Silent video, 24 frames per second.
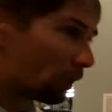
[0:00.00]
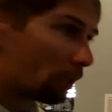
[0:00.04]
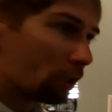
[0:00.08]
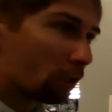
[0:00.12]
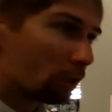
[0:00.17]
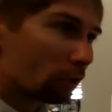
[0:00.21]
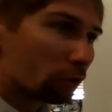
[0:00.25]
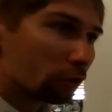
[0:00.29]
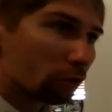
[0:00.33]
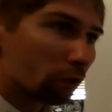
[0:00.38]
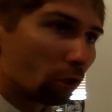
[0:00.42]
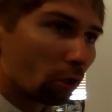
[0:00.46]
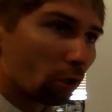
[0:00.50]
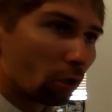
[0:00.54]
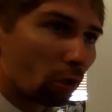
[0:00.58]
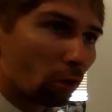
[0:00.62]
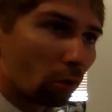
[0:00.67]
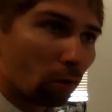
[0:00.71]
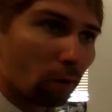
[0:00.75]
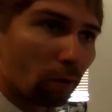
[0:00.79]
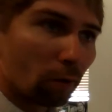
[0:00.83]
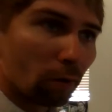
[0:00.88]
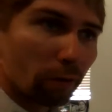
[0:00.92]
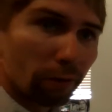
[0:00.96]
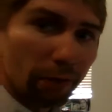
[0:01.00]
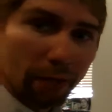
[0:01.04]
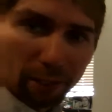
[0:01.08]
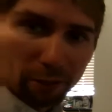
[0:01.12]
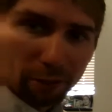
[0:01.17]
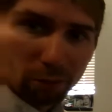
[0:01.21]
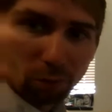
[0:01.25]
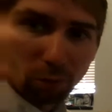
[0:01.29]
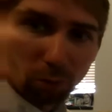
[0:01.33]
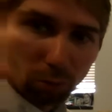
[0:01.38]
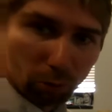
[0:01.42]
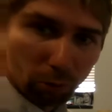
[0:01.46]
So that's
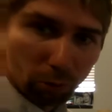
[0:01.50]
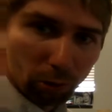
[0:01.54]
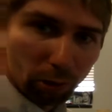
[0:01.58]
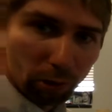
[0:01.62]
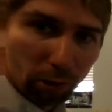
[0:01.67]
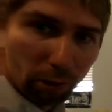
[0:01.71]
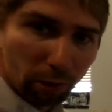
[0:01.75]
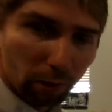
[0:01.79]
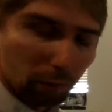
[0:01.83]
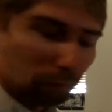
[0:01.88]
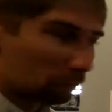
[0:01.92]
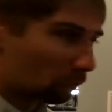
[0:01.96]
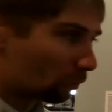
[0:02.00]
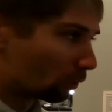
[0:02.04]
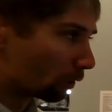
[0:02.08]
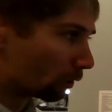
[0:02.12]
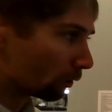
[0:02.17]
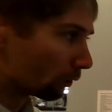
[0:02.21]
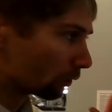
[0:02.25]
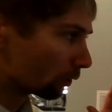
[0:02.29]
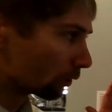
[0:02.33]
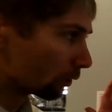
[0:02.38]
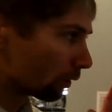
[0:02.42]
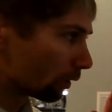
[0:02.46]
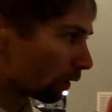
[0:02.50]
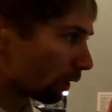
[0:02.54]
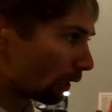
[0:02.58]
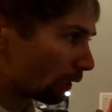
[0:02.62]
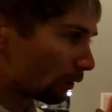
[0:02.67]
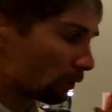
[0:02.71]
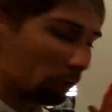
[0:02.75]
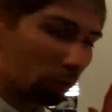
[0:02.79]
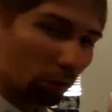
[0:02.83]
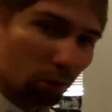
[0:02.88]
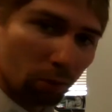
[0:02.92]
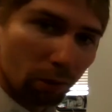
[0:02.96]
what we're really looking for, and
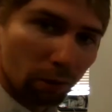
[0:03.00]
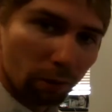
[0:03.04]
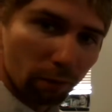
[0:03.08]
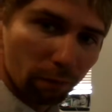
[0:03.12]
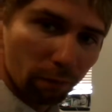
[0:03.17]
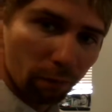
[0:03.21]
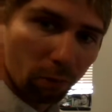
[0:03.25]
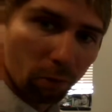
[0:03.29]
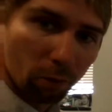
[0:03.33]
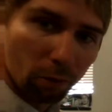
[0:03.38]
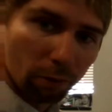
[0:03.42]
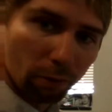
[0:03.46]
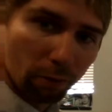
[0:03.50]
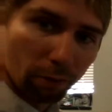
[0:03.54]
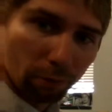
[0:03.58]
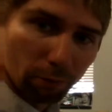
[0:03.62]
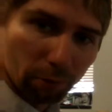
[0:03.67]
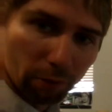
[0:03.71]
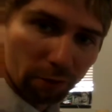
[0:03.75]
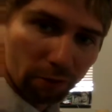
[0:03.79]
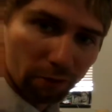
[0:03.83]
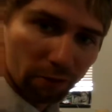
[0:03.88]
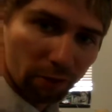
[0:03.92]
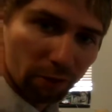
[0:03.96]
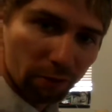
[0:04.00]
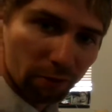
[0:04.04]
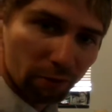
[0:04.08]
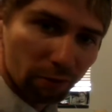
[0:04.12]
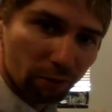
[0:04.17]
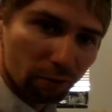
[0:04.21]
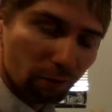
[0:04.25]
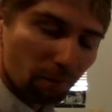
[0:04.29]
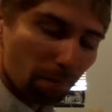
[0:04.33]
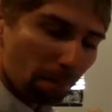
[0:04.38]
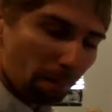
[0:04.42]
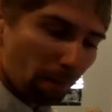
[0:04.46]
do it for the 3 seasons.